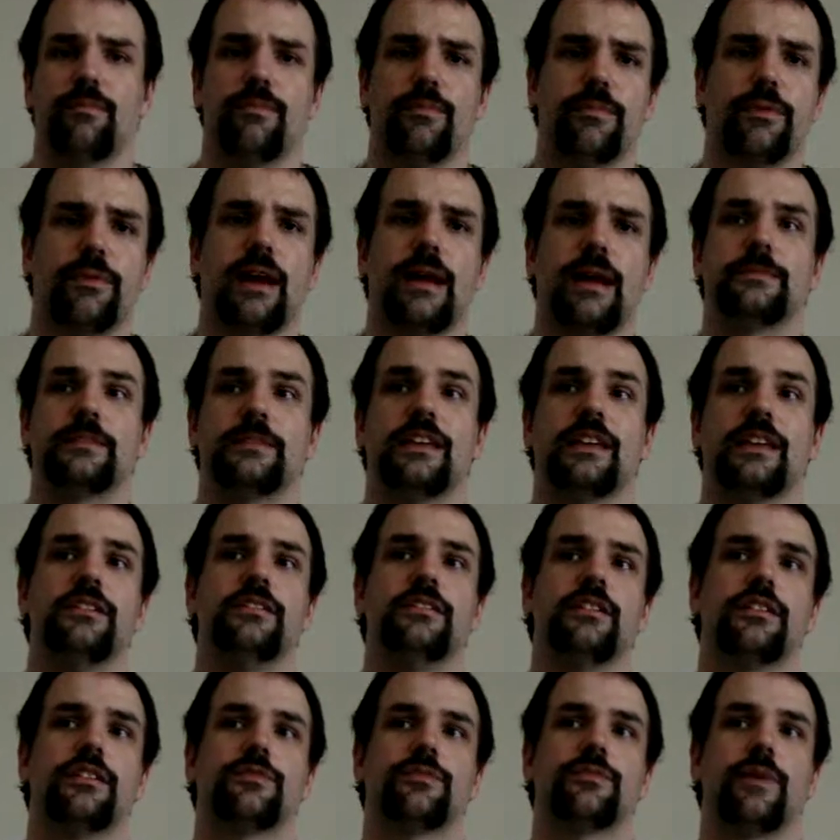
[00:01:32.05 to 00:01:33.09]
perhaps the
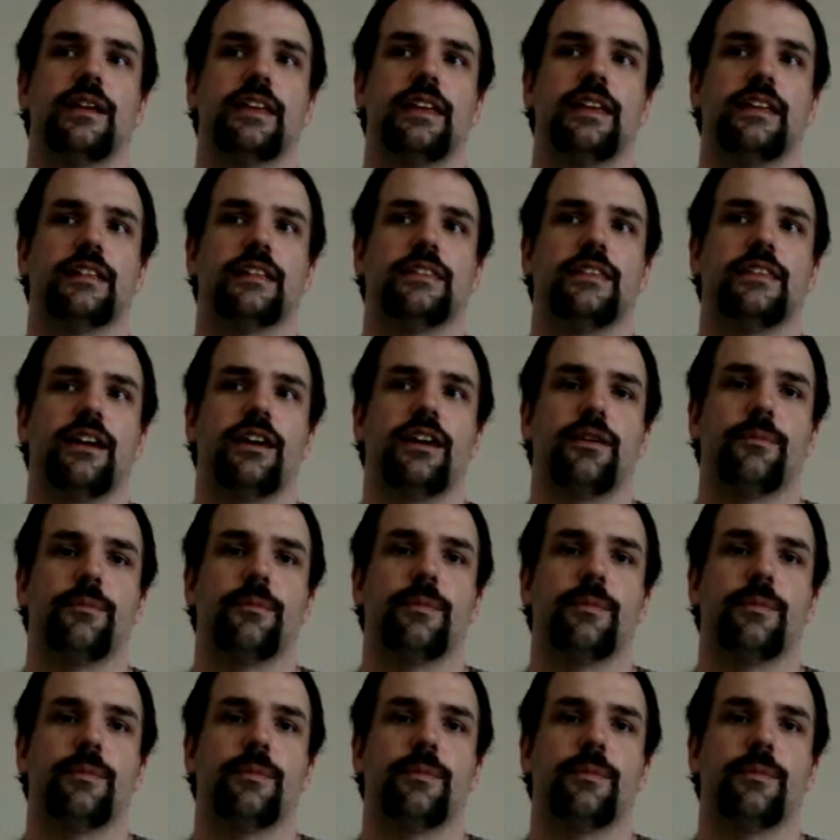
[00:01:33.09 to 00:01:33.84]
easiest way to get there.